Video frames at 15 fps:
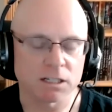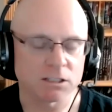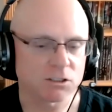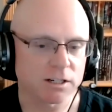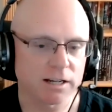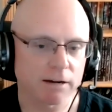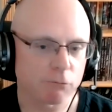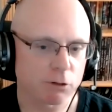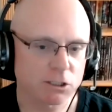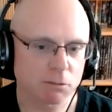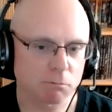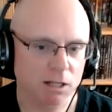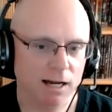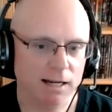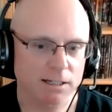then you have
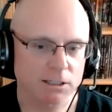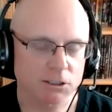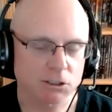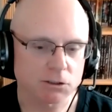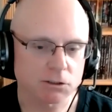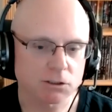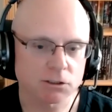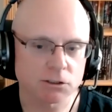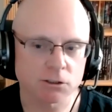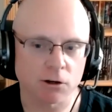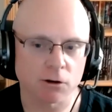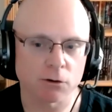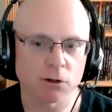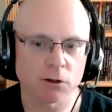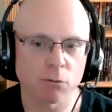resupply issues.
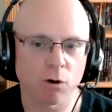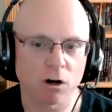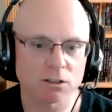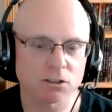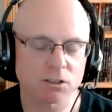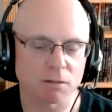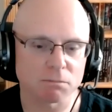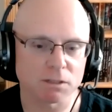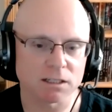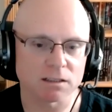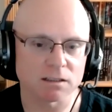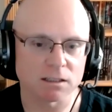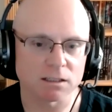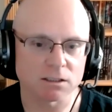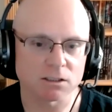So you want something
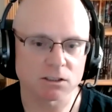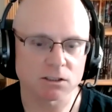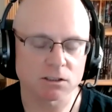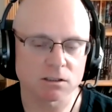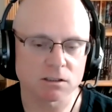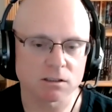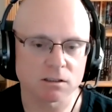that's